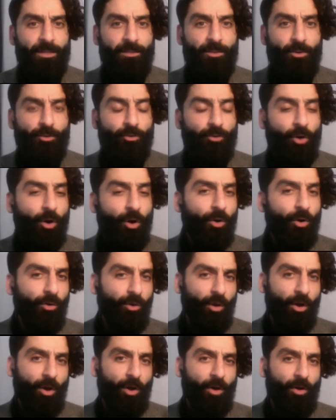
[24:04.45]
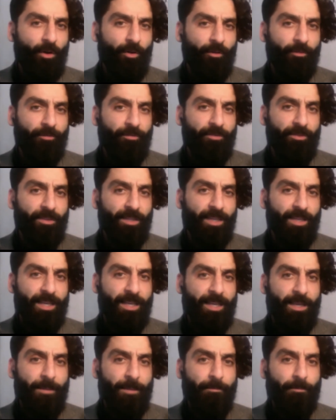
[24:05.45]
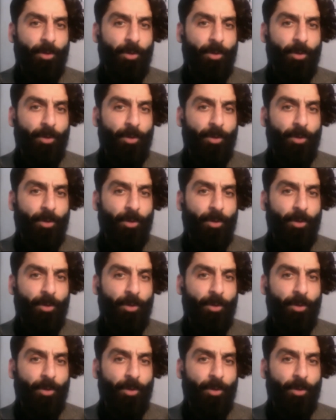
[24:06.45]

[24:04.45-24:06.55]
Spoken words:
the role of the